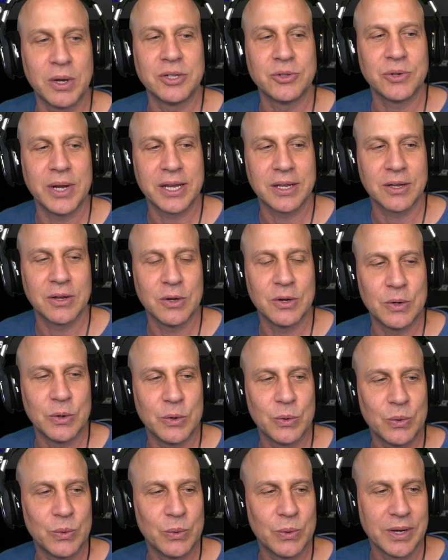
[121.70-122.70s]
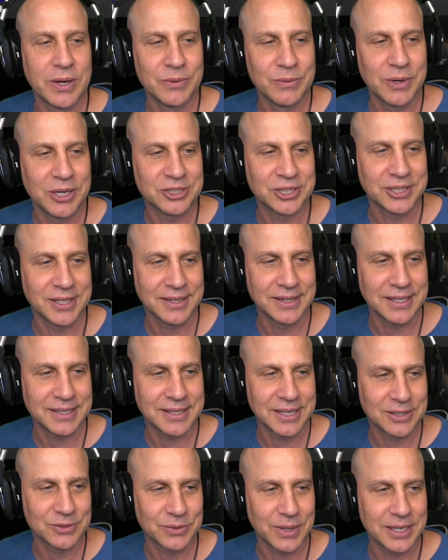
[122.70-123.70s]
Draco, one Russian. I think
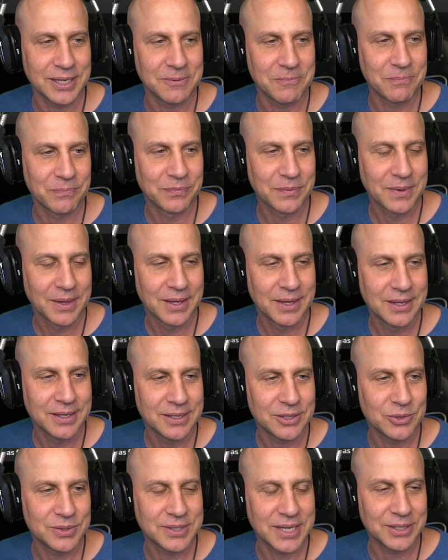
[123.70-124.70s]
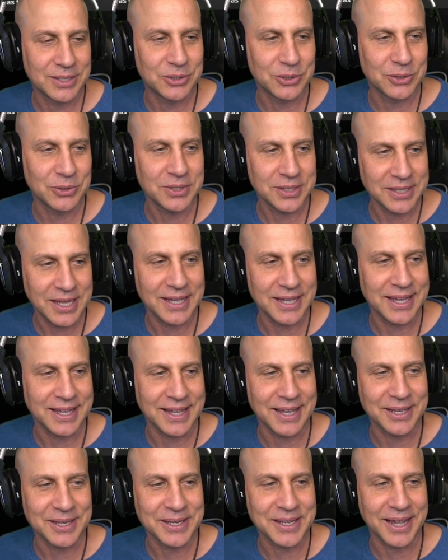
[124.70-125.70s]
that is right. You said dude? Yeah.
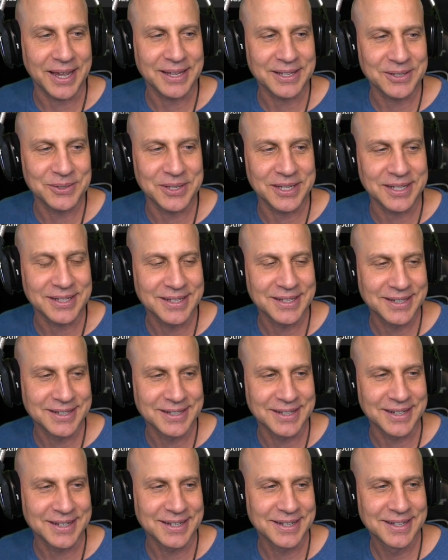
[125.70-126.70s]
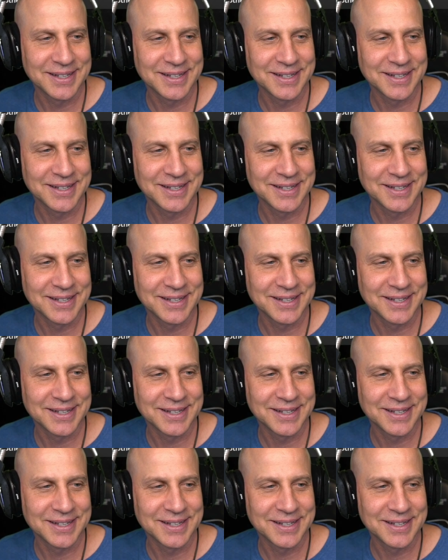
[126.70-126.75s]
You did. You did.